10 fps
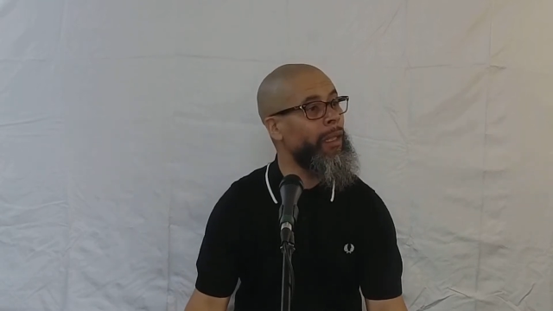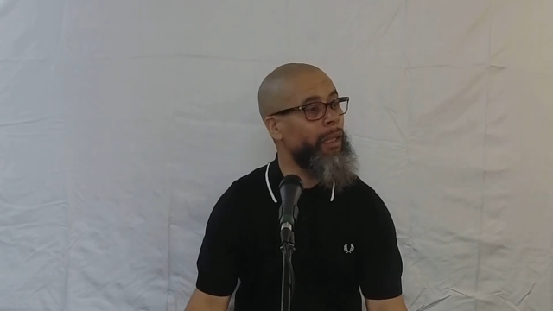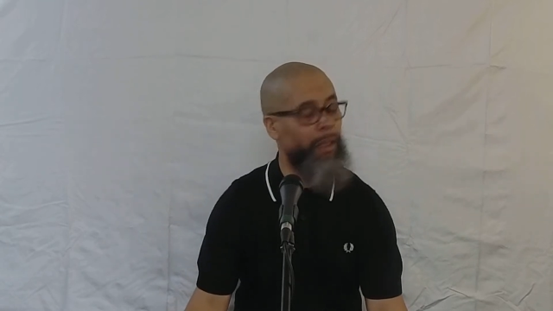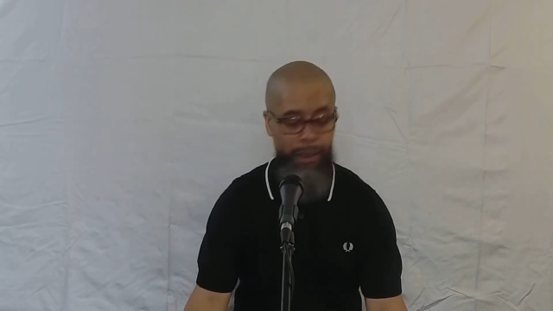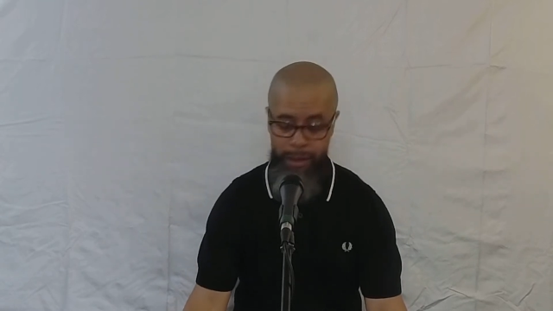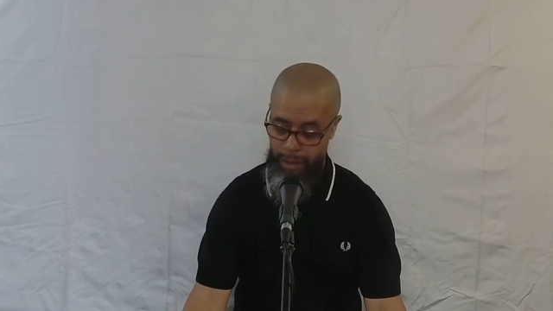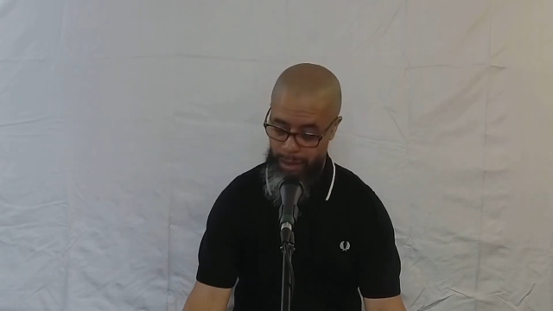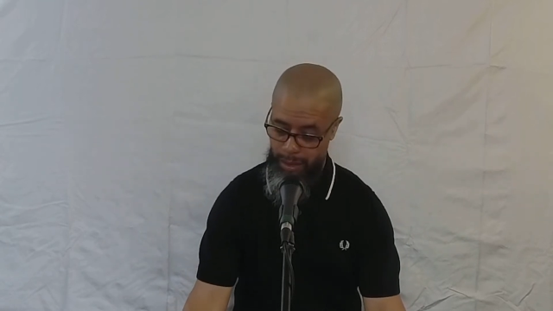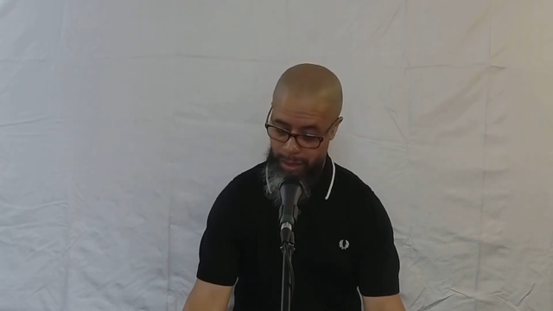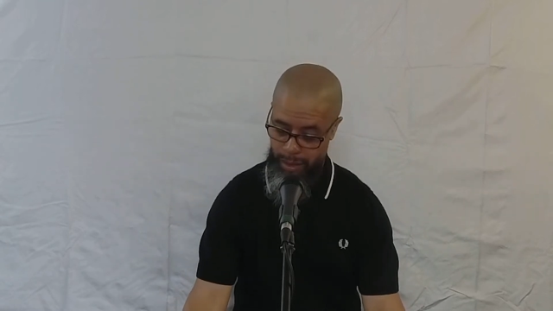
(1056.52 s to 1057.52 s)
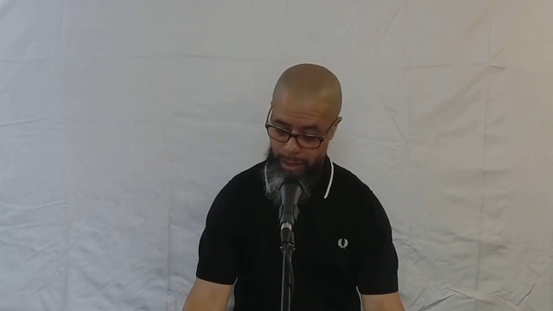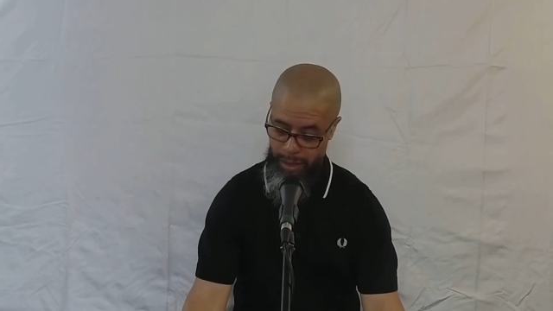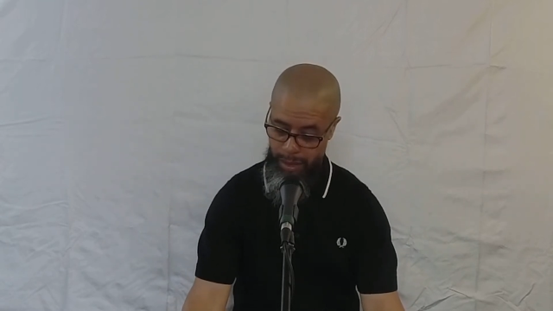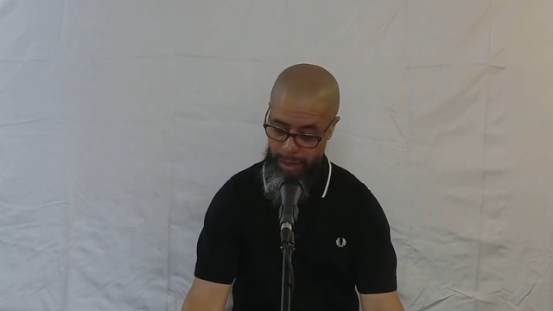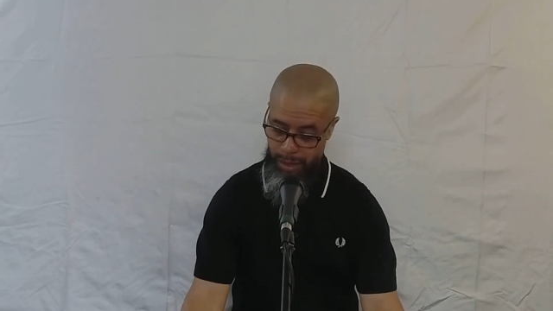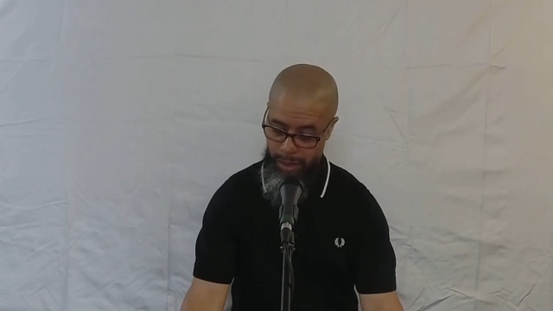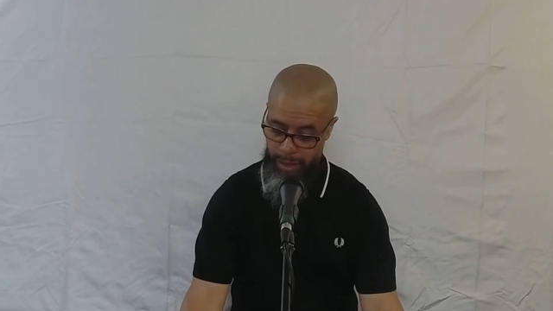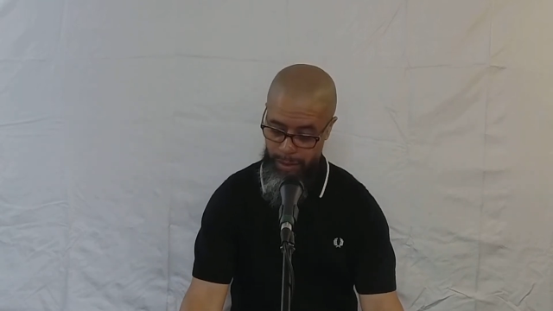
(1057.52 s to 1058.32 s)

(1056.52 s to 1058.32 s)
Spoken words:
No one is speaking in this clip.